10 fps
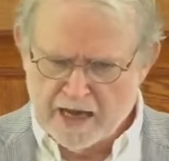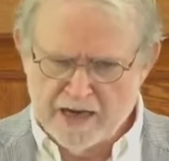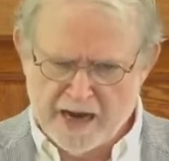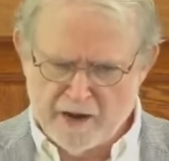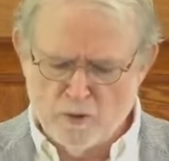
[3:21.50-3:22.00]

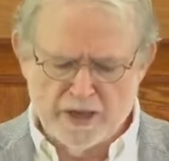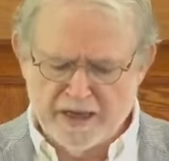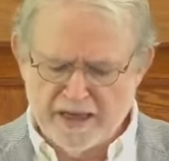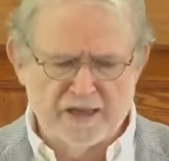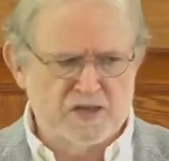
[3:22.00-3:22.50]
and how
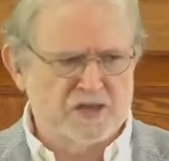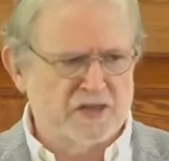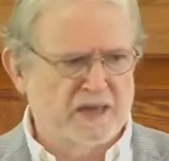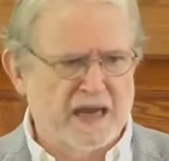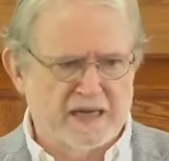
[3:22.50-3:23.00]
it
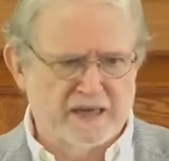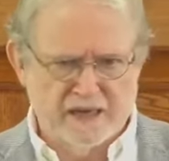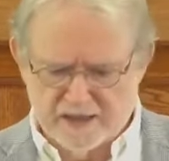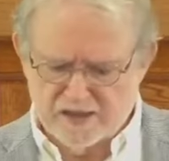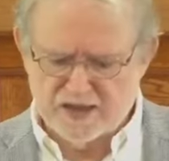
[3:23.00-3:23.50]

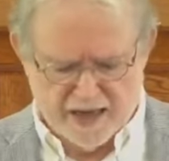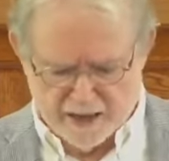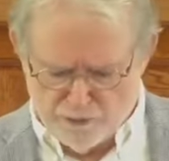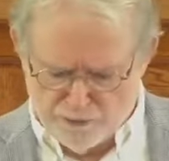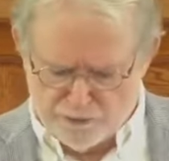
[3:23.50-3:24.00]
insulated
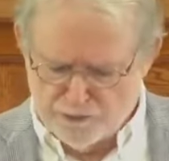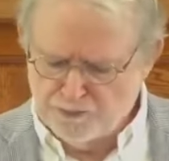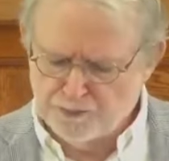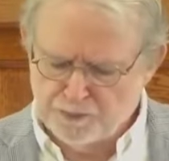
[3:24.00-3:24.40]
itself